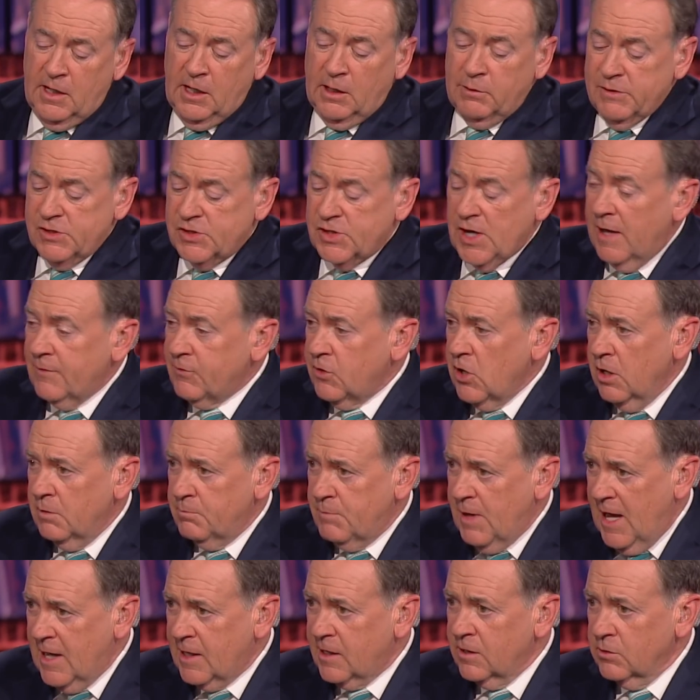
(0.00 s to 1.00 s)
you know, as I've gone
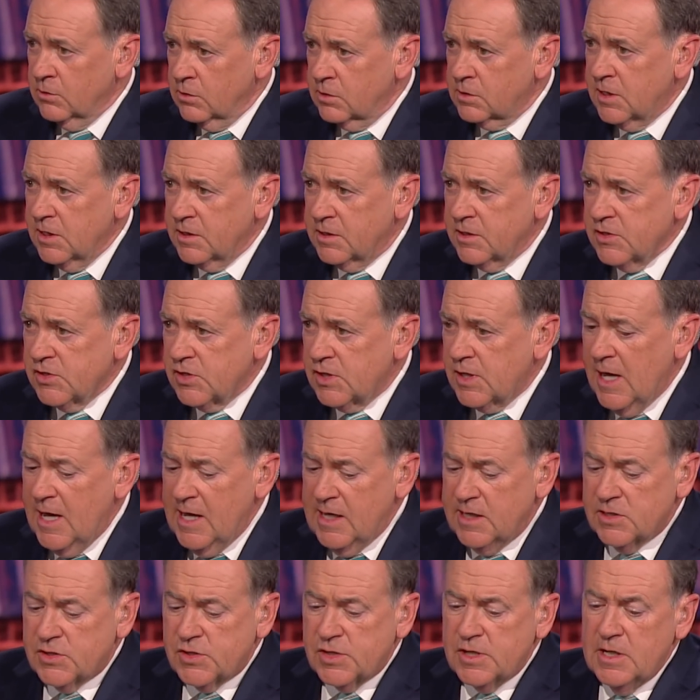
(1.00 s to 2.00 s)
back and looked at this
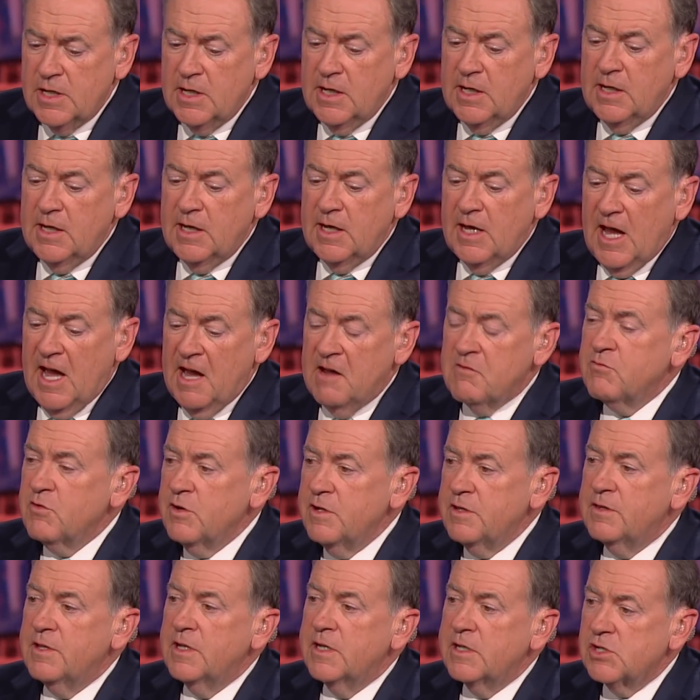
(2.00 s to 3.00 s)
case,
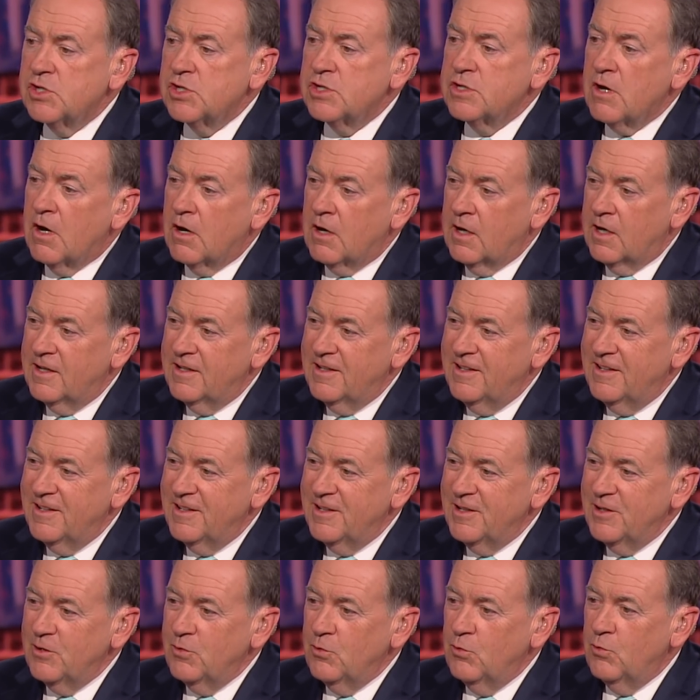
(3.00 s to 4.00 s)
everything started
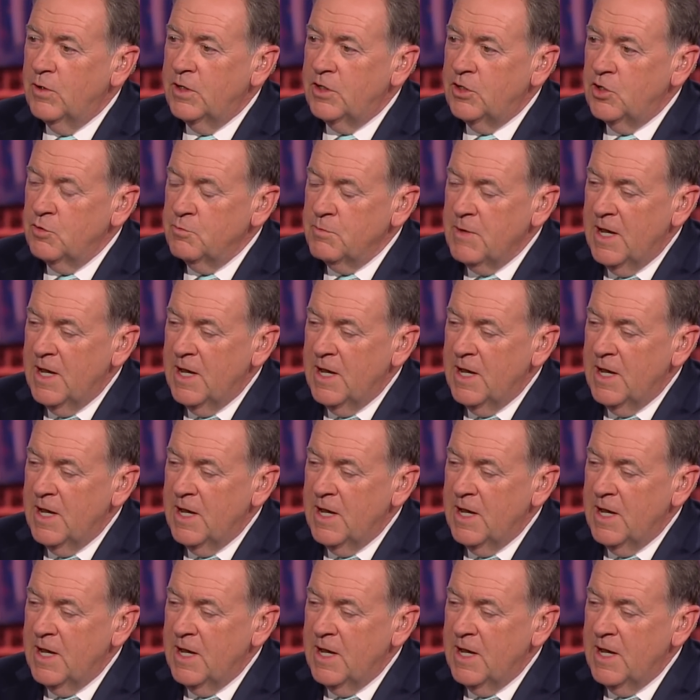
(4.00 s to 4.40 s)
when you